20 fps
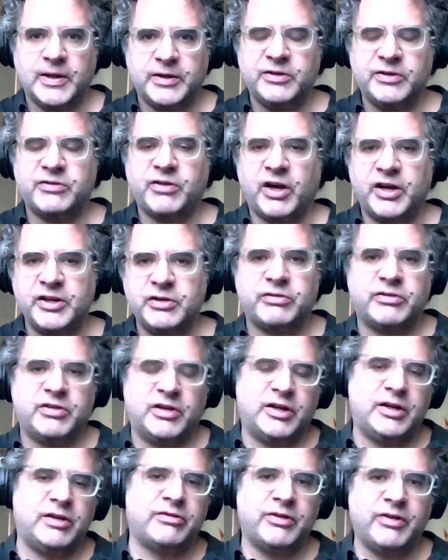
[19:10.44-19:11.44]
because I used to
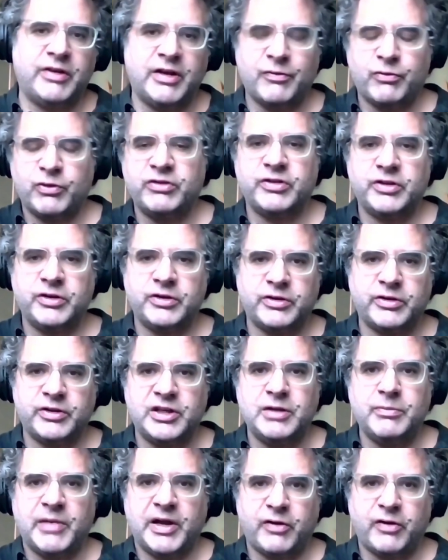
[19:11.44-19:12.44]
answer every single
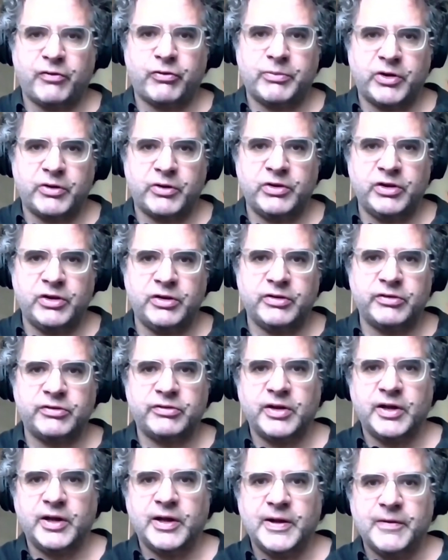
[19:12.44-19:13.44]
email from our
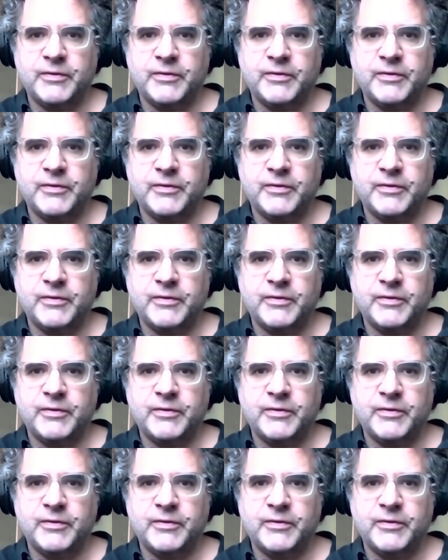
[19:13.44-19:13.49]
readers.